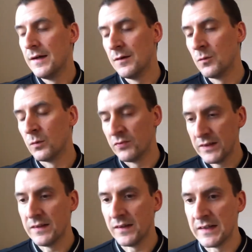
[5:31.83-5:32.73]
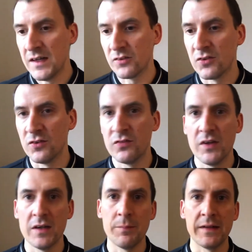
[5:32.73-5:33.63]
We've seen that the youngsters have
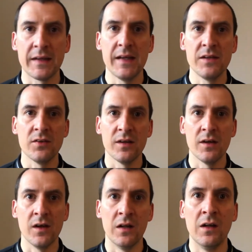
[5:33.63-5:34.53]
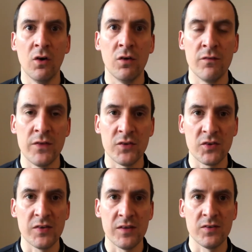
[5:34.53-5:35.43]
certainly been a key to a lot of the
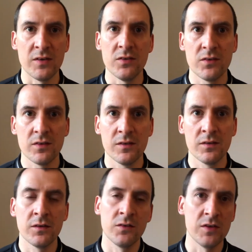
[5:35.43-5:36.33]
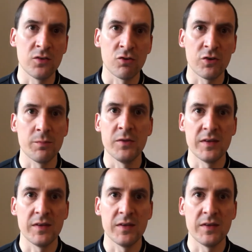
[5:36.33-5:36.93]
success since Christmas.